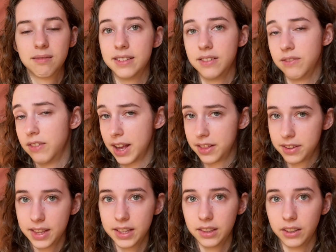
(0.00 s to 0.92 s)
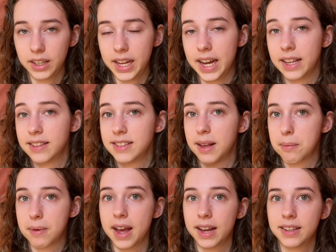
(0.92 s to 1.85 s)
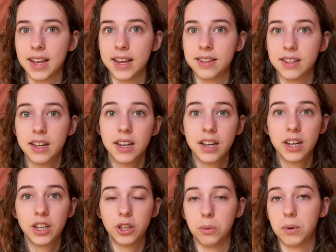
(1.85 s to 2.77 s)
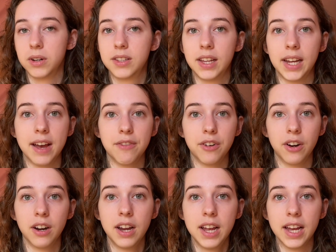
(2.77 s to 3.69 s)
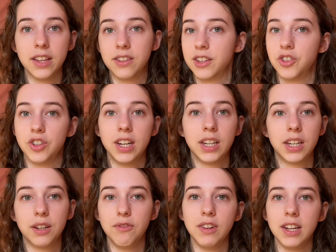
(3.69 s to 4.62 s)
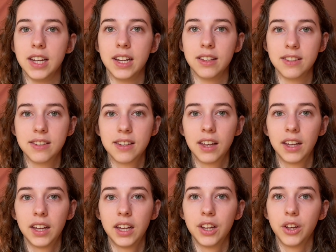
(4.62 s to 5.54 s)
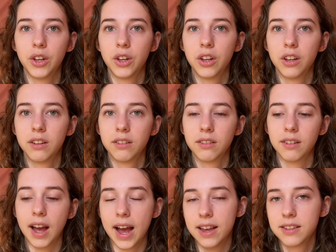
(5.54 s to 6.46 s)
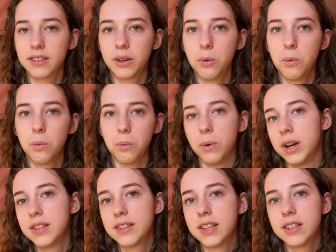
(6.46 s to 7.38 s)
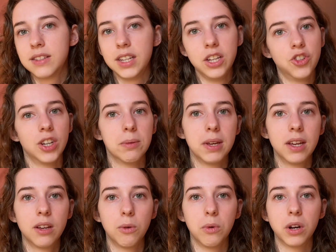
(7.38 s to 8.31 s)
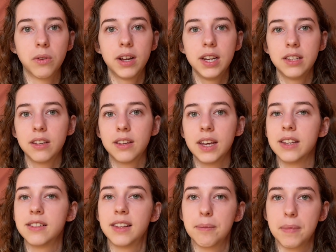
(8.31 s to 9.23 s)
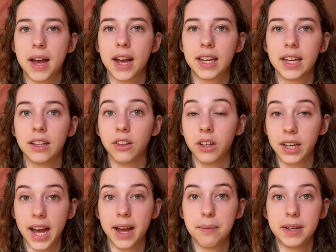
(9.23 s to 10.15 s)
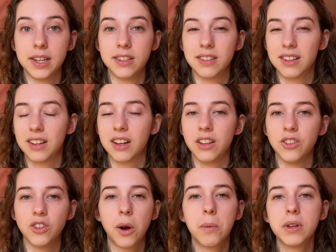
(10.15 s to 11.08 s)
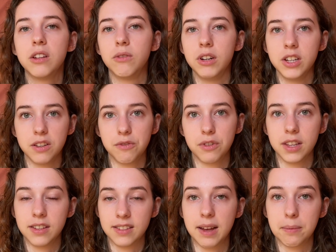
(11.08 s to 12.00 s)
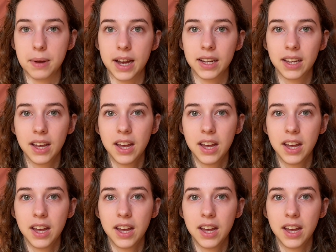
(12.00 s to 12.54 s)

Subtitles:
Rather than looking at setbacks as the worst thing ever and such an inconvenience, ask, what is this teaching me? What do I need to take a step back and look at? Because there's always a reason for the setback.